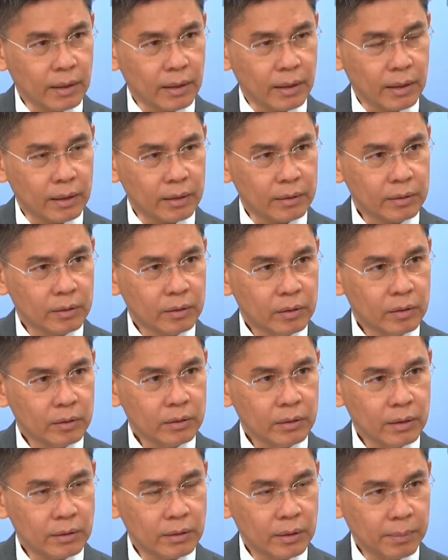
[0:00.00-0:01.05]
uh,
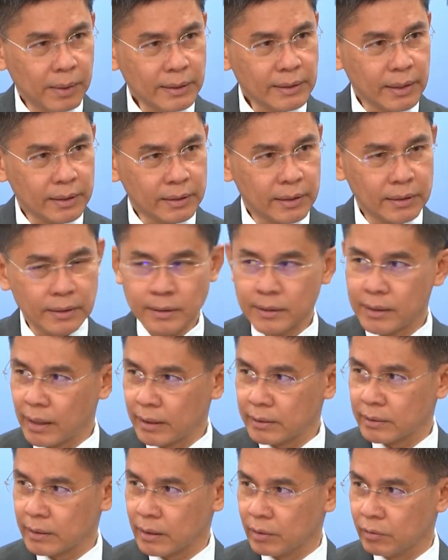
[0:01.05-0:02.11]
the, the message is
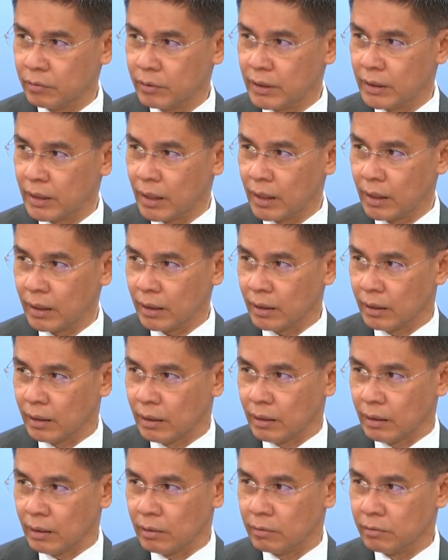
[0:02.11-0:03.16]
that we are
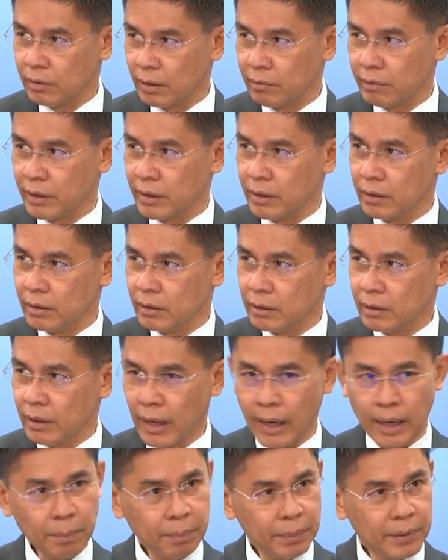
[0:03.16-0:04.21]
very
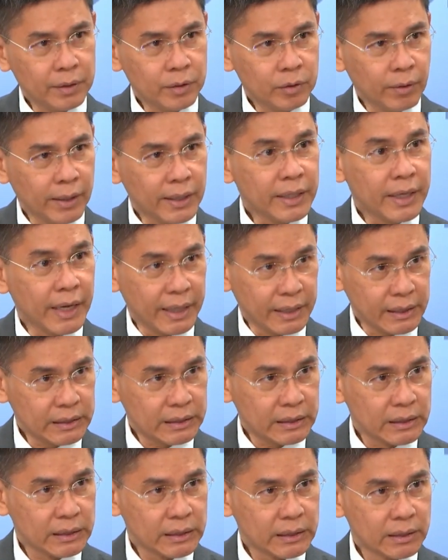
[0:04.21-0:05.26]
happy to
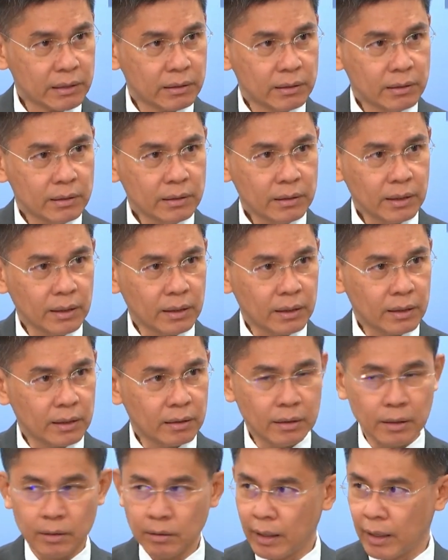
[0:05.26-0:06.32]
engage. Mm-hmm. Uh,
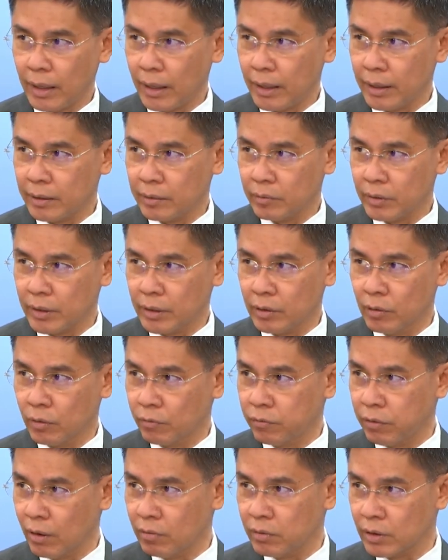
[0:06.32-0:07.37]
and we
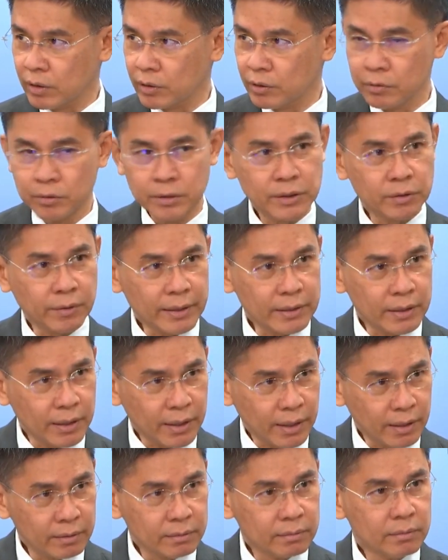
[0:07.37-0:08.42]
look forward to
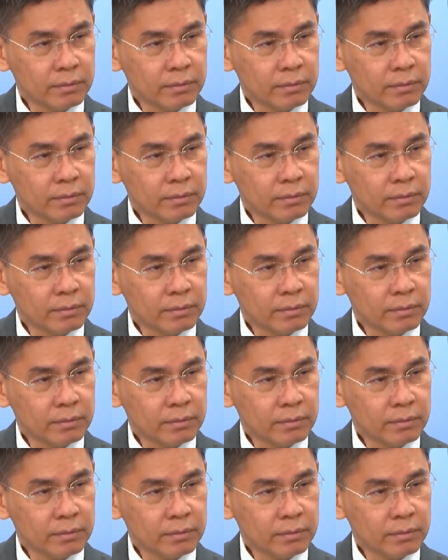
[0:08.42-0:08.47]
strengthening,